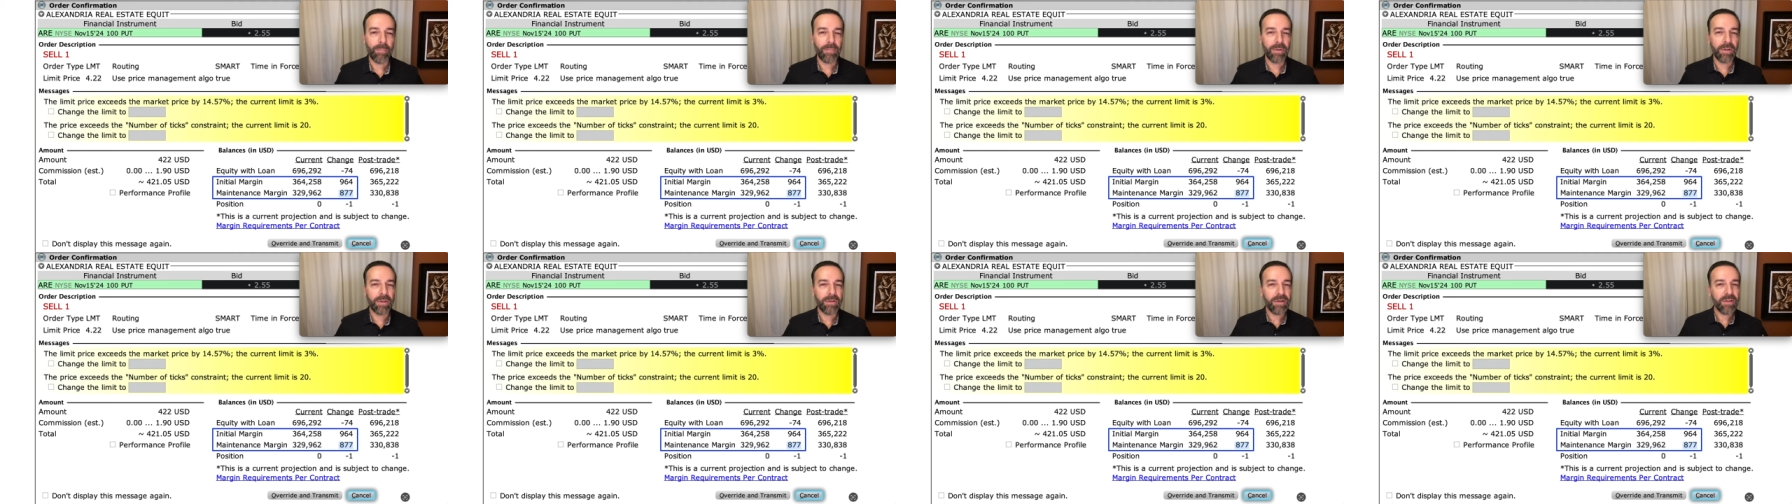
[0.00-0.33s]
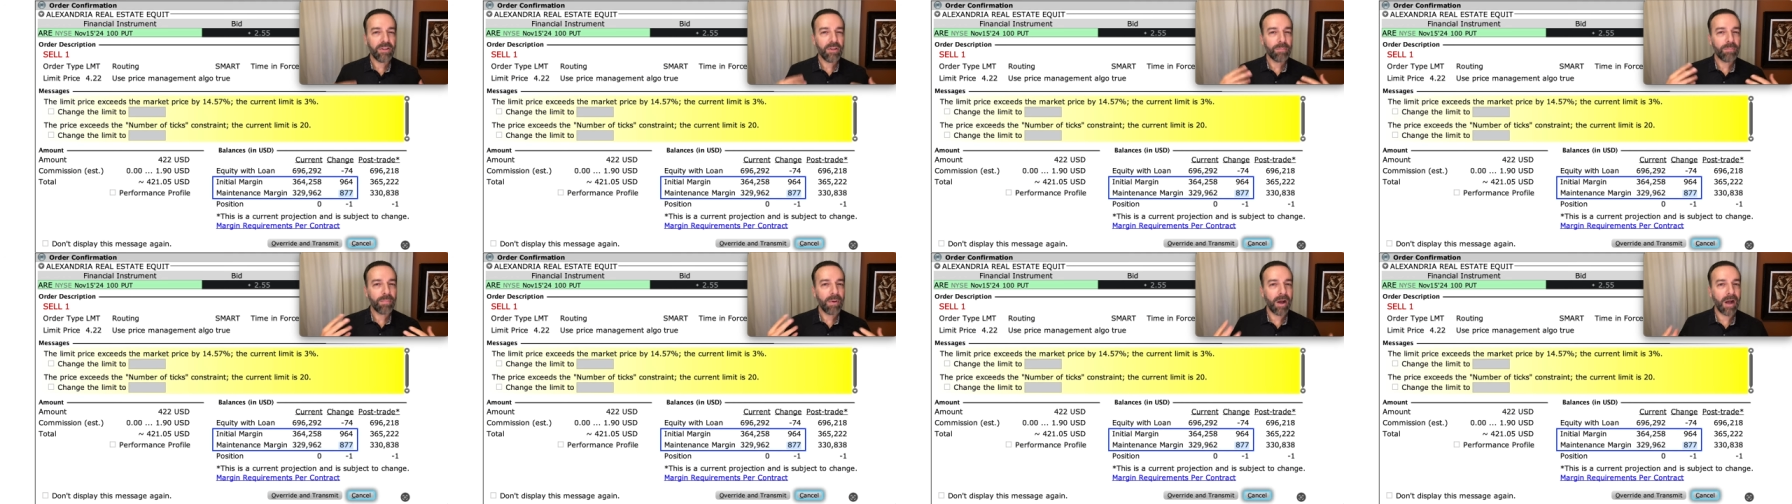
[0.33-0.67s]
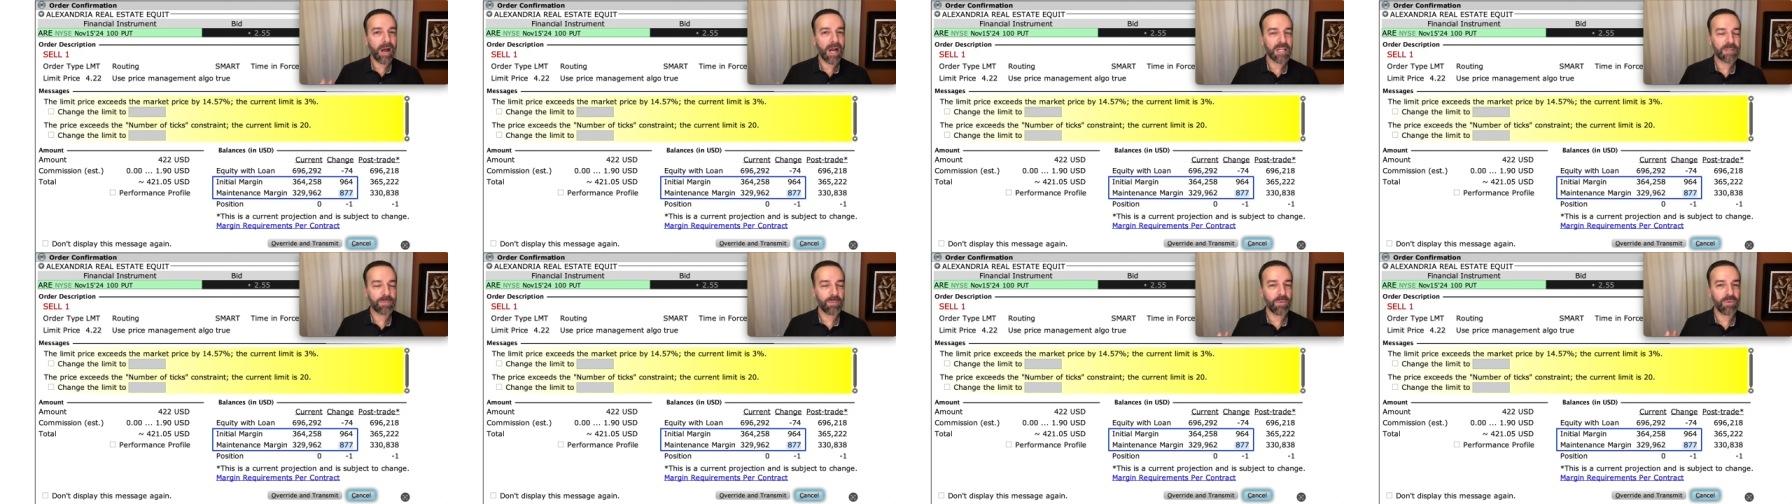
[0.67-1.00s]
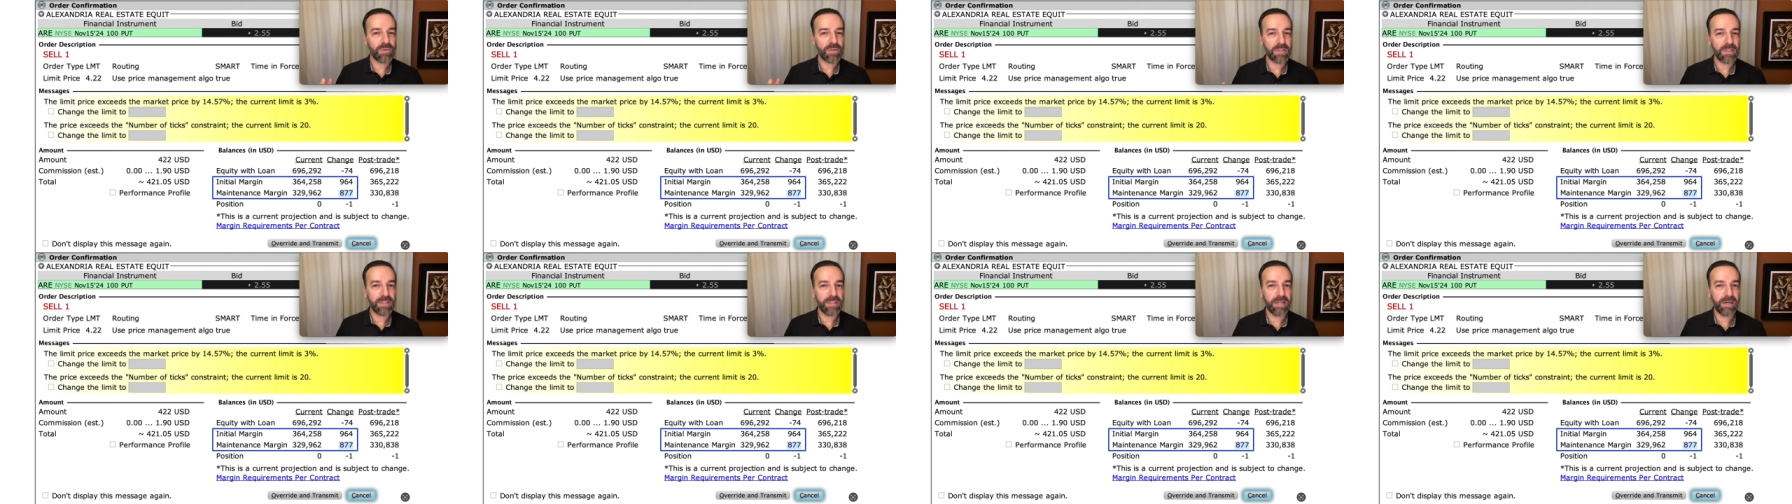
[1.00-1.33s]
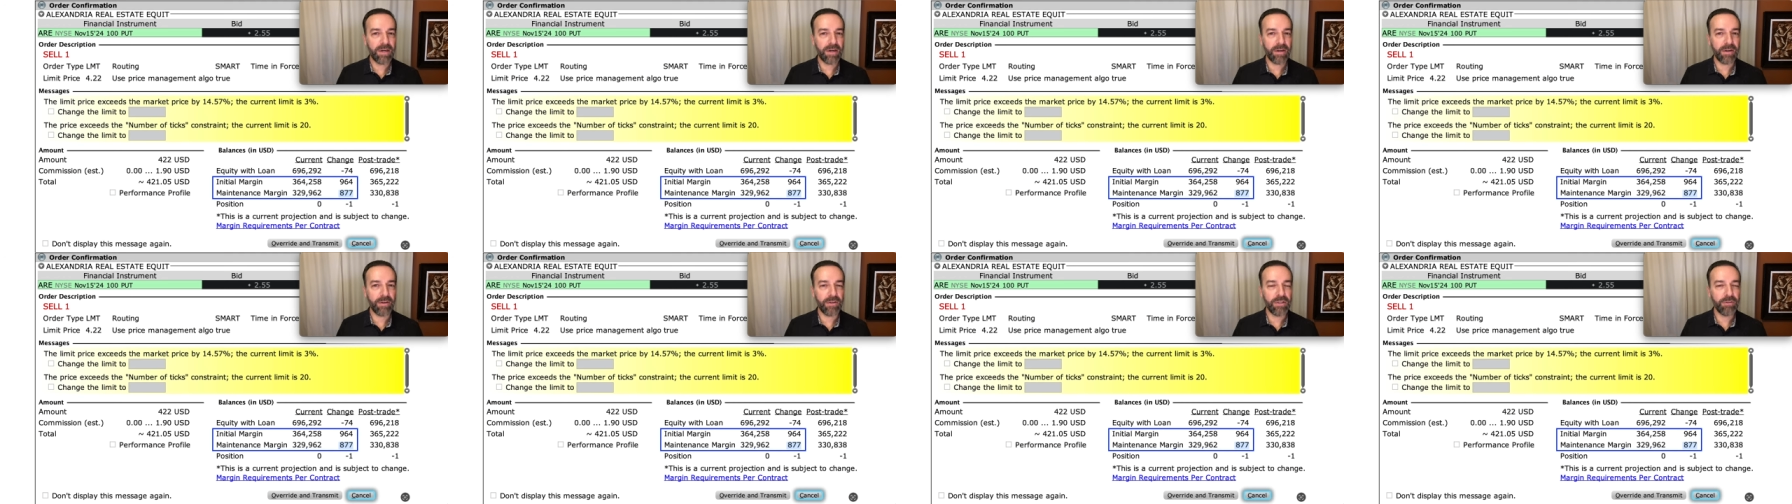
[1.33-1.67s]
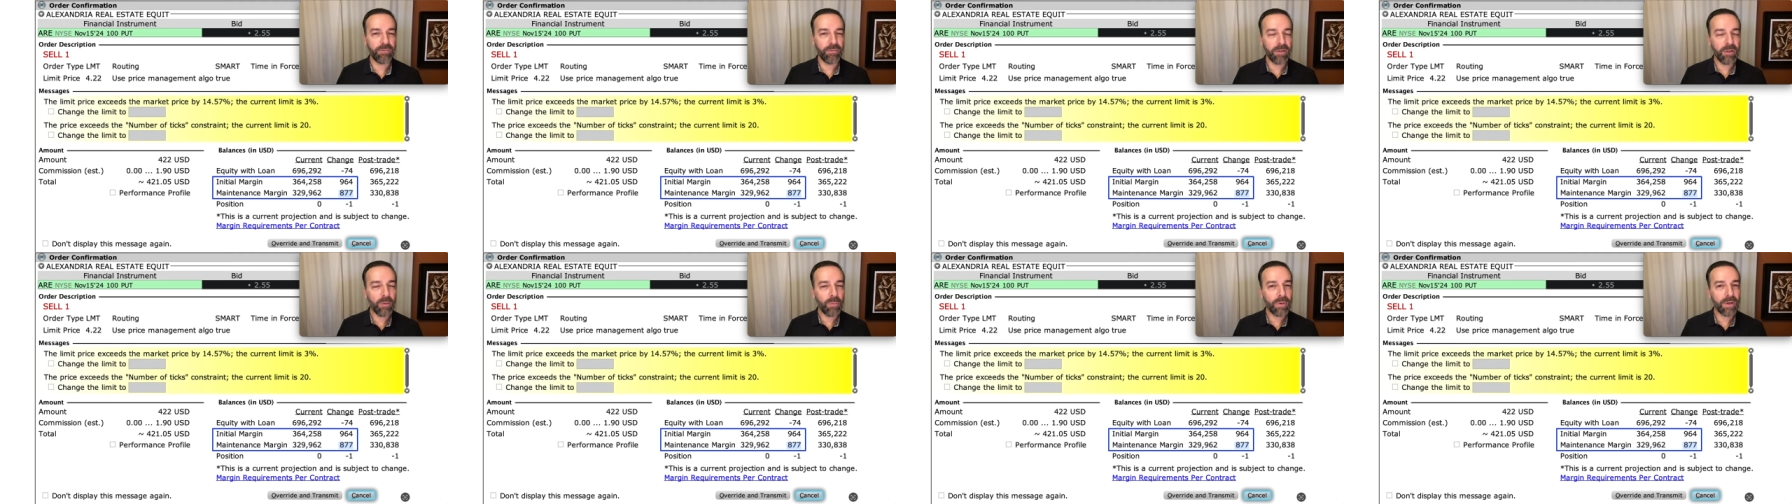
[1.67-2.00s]
But another possible scenario, and you
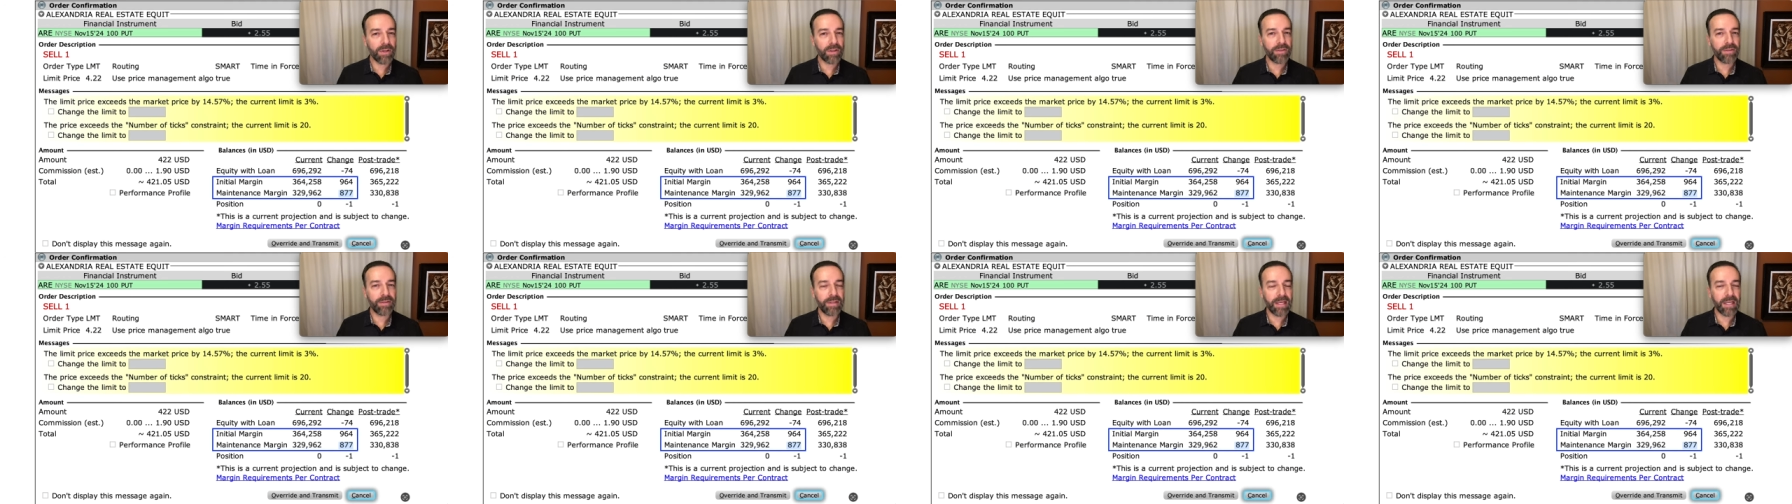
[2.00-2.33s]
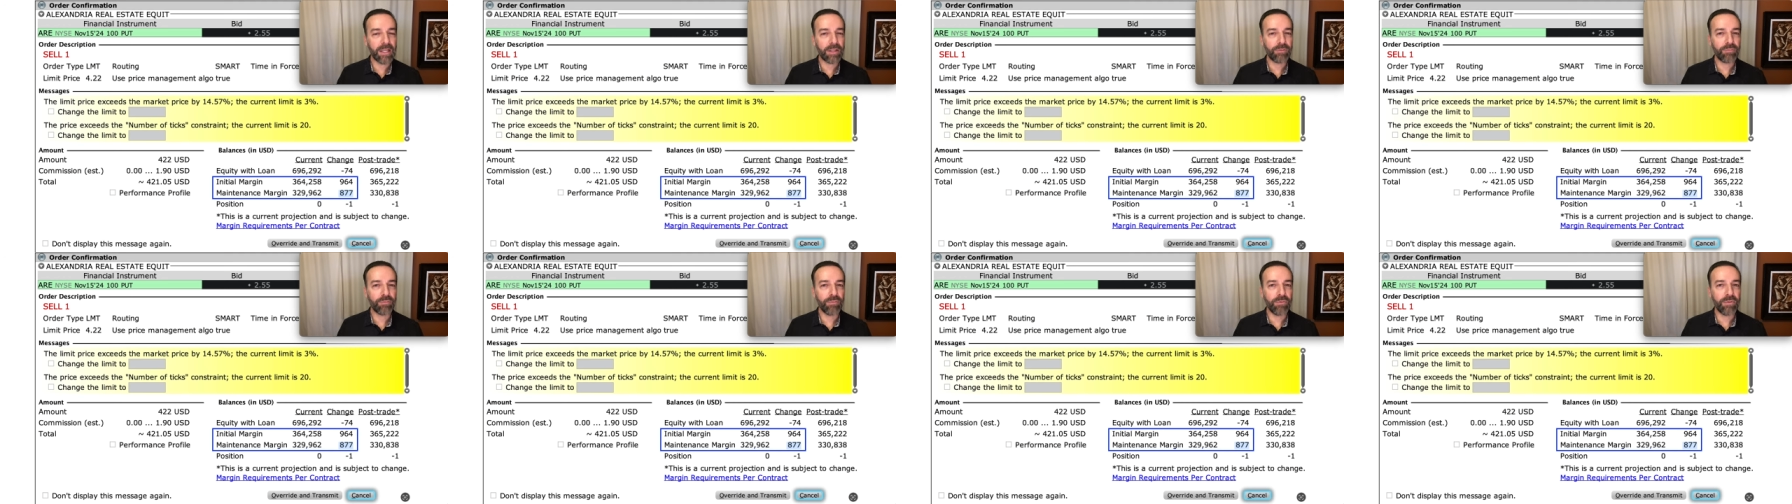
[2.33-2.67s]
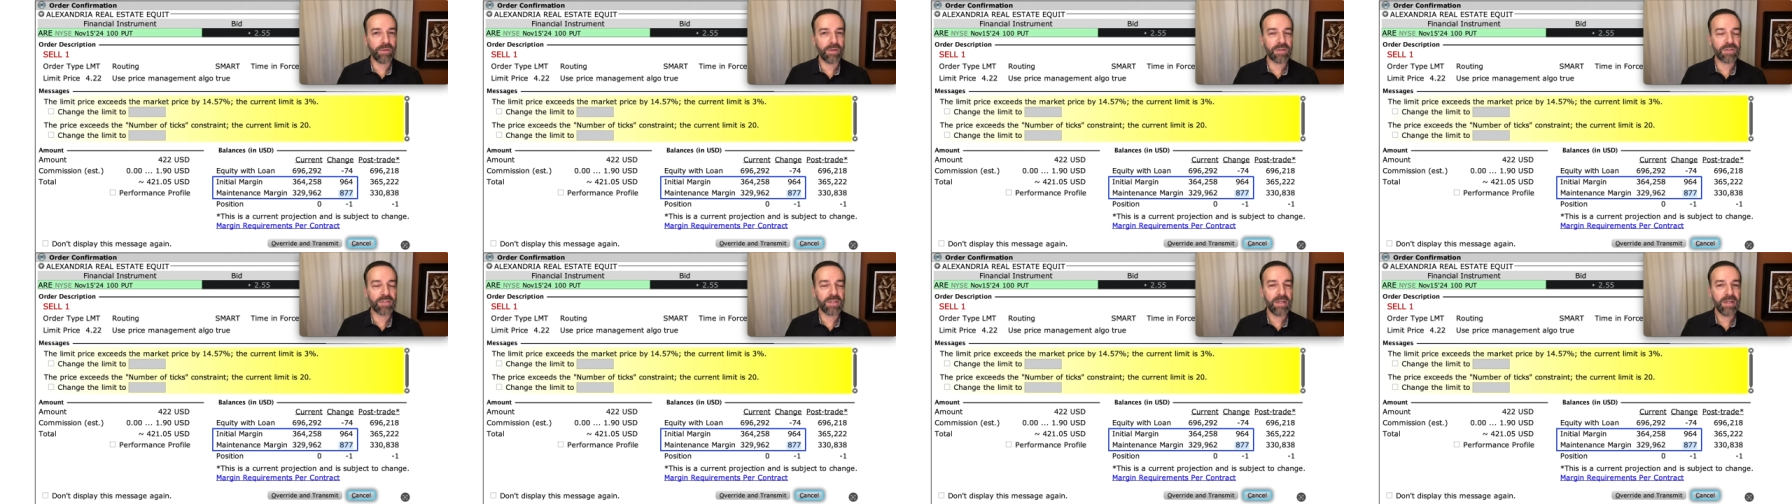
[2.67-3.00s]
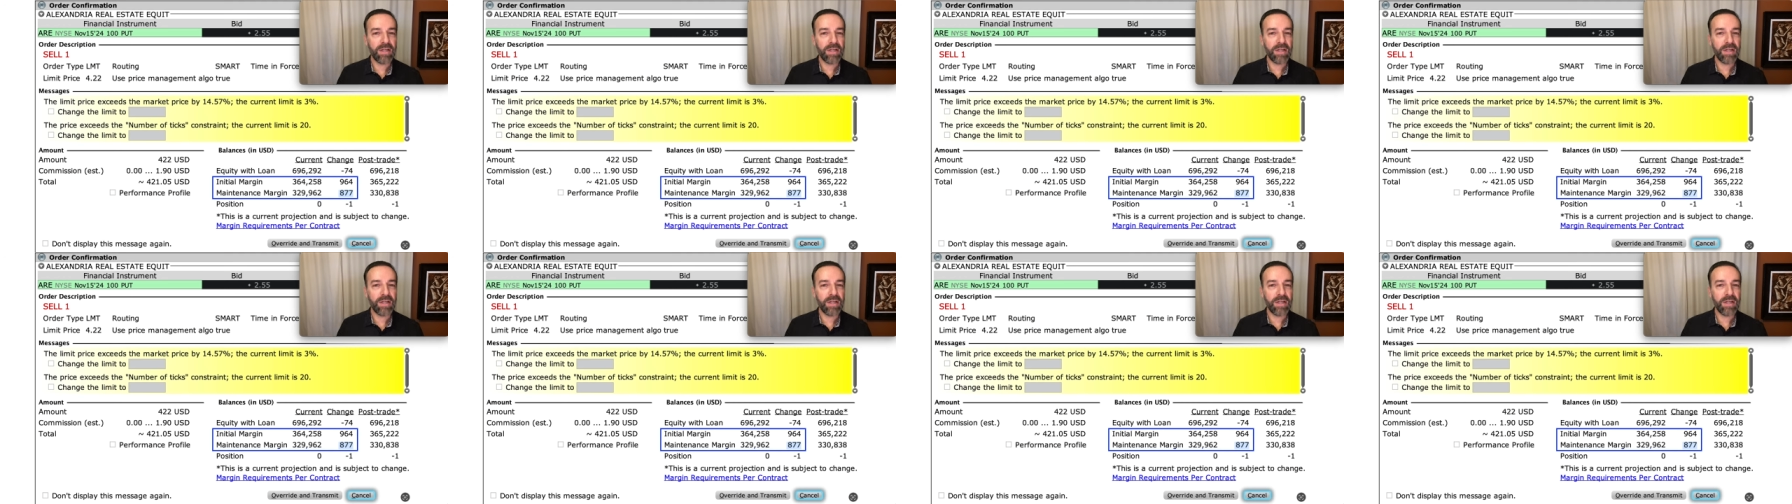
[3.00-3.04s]
really want to think through this